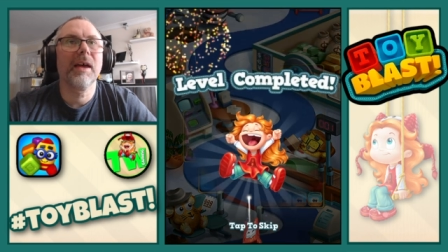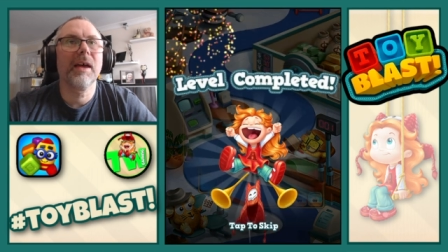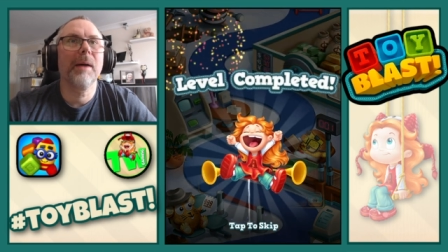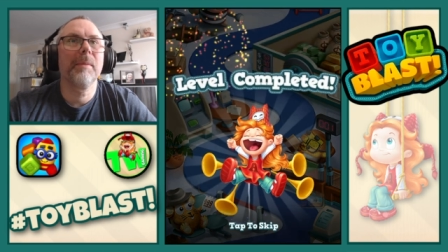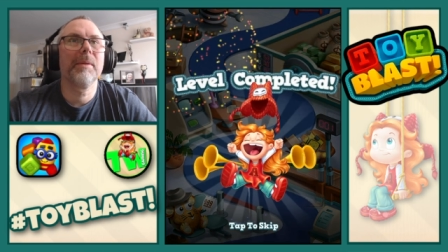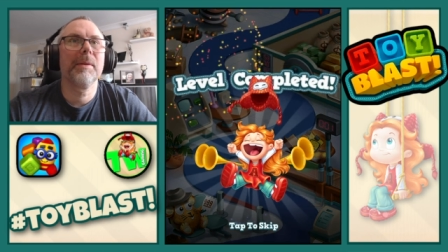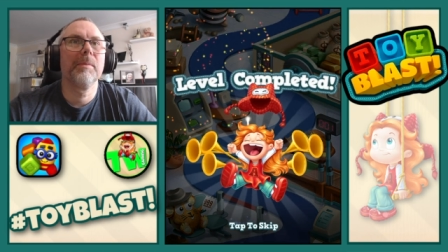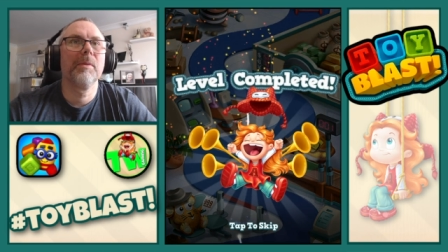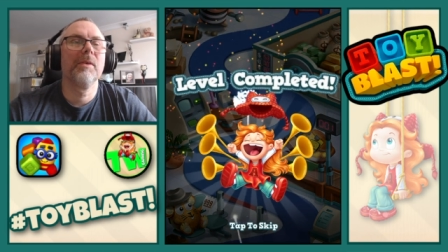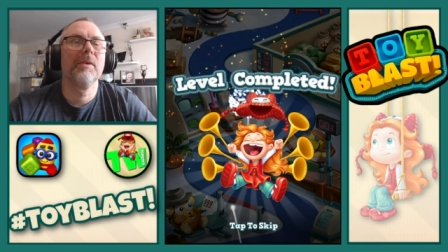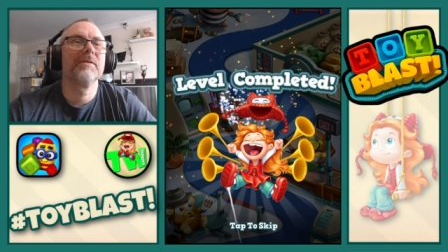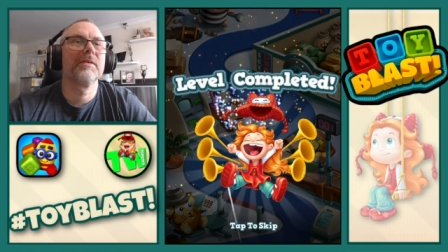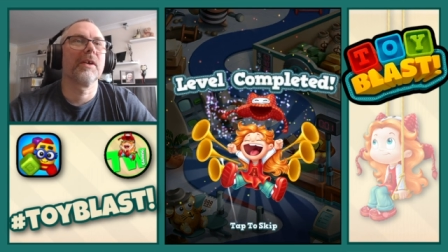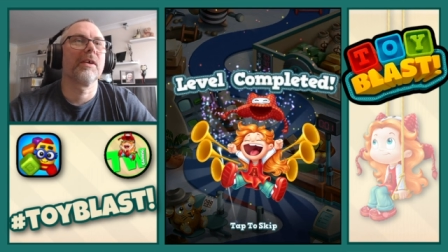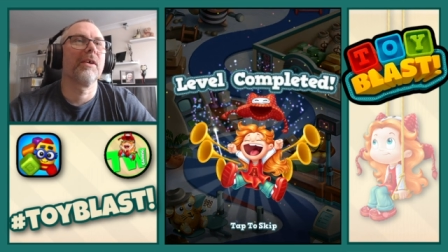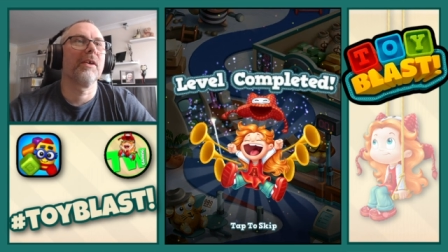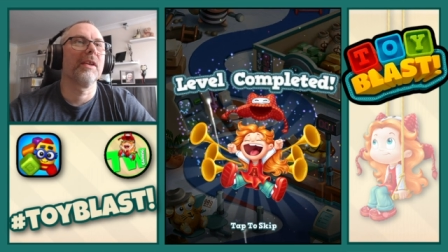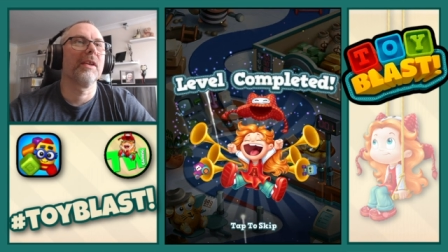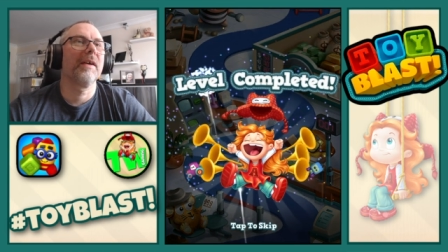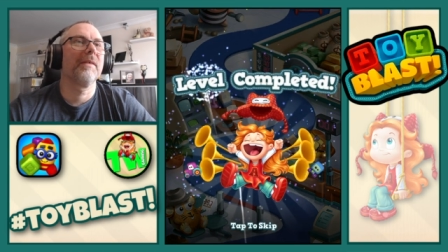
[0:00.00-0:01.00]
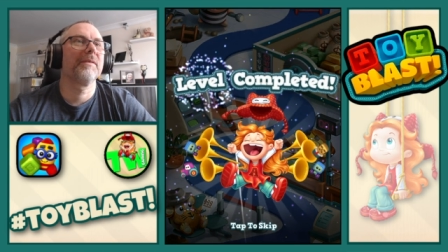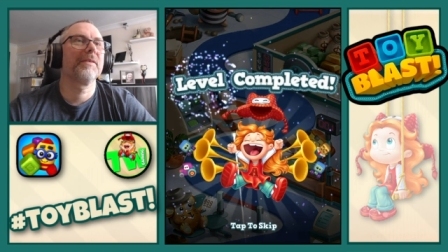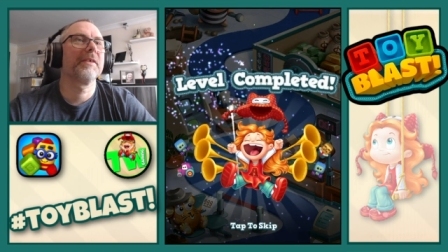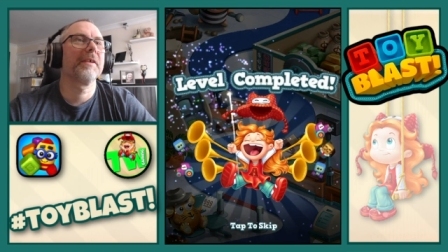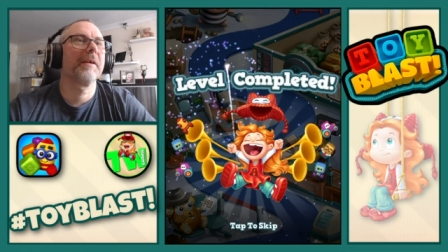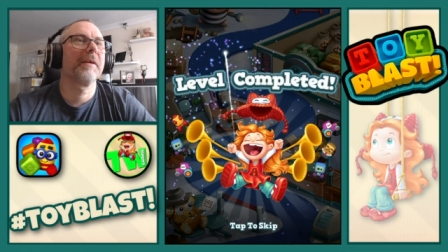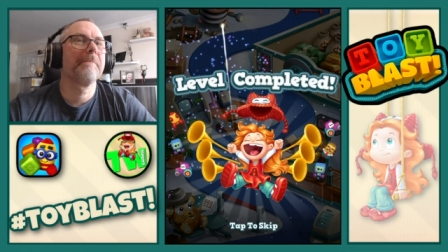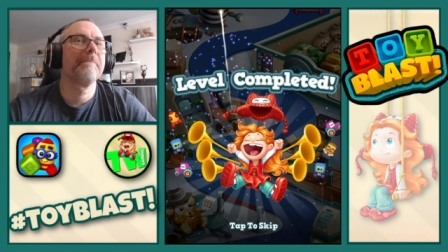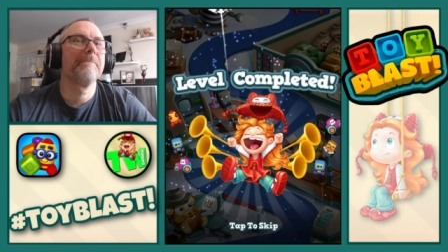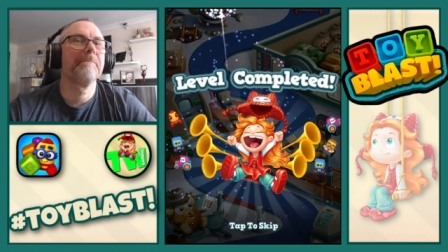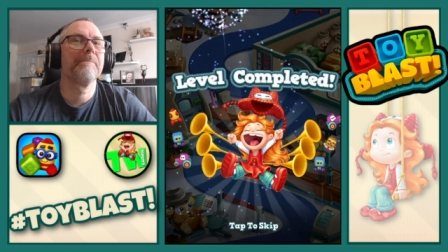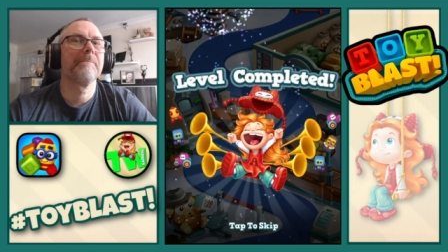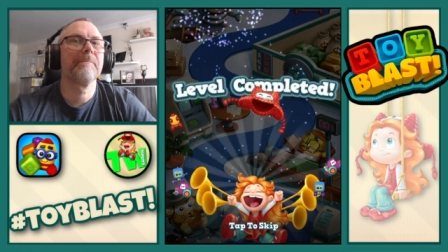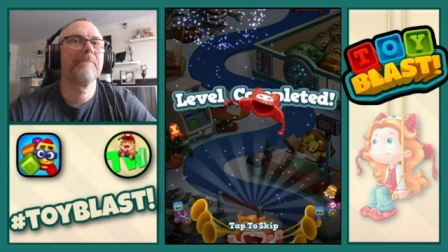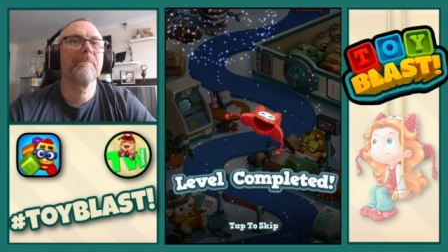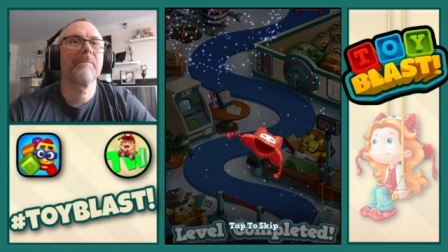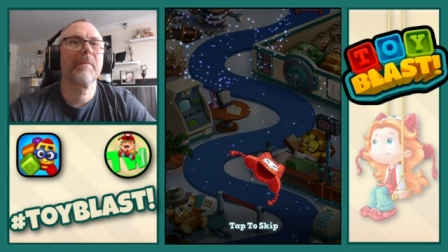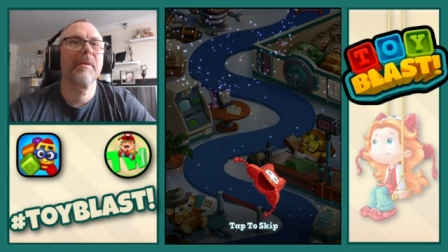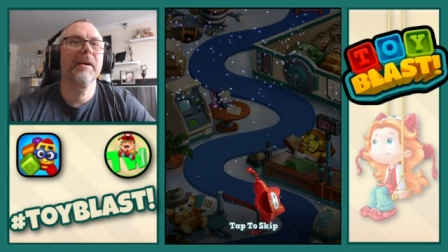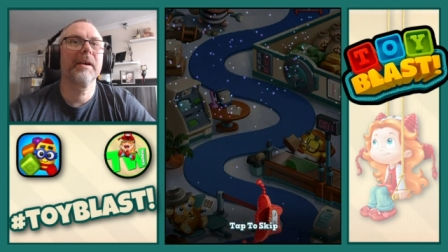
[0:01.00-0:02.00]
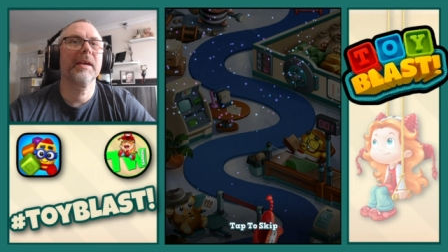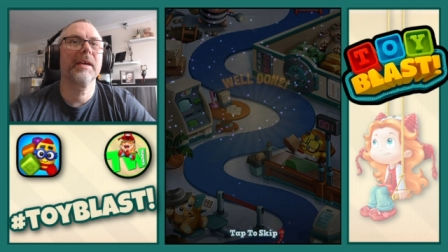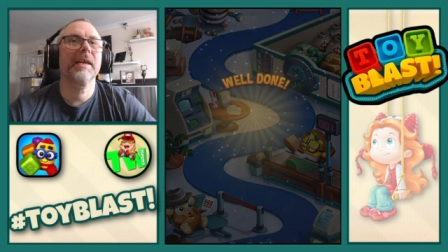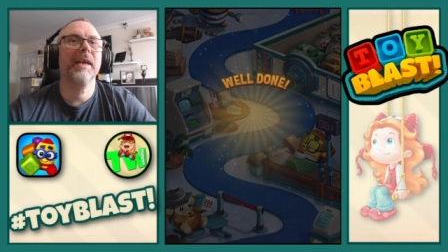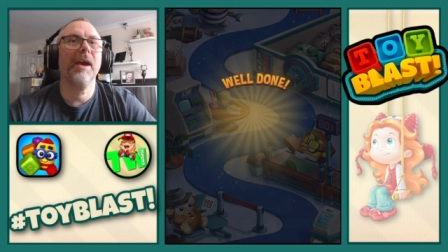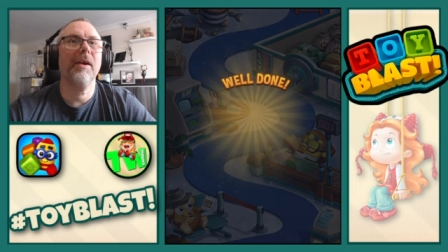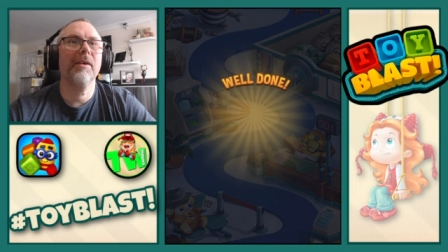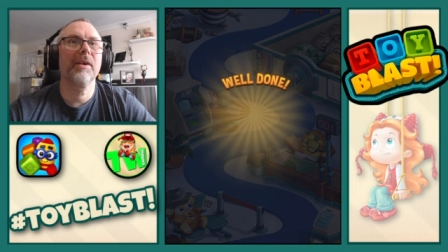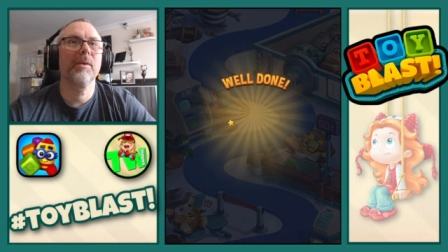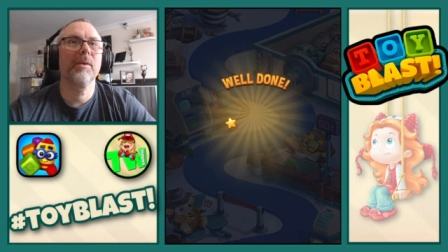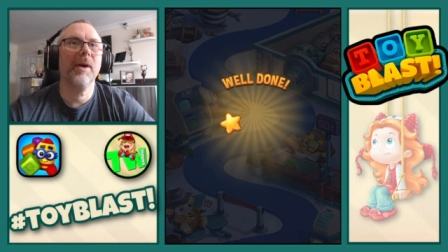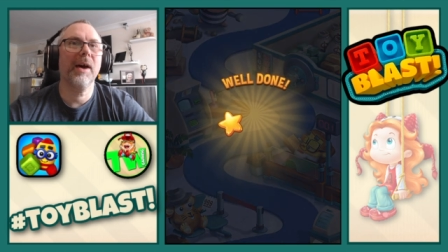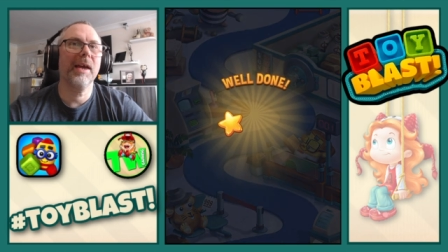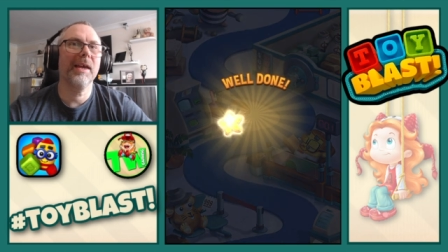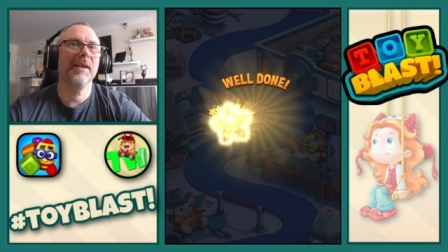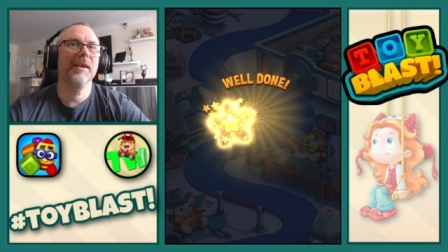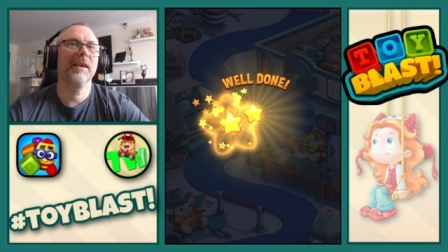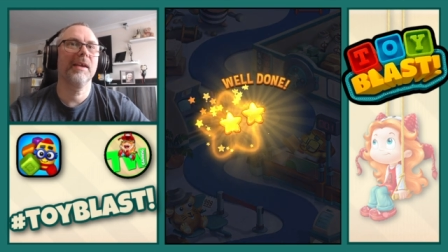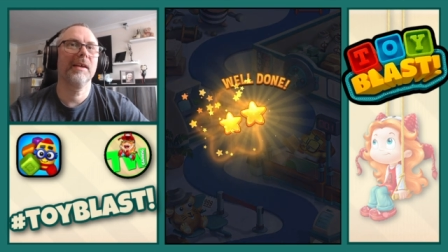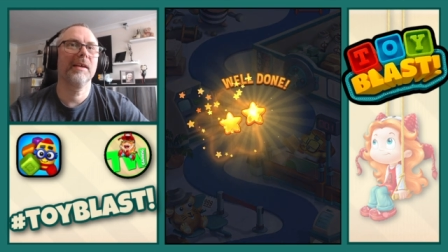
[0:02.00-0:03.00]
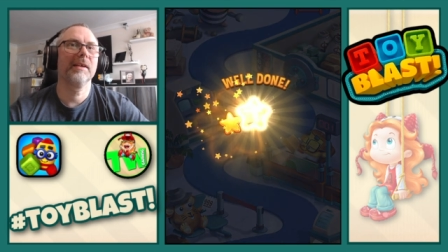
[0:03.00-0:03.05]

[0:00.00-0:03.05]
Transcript: how many moves I've got left. I get carried away.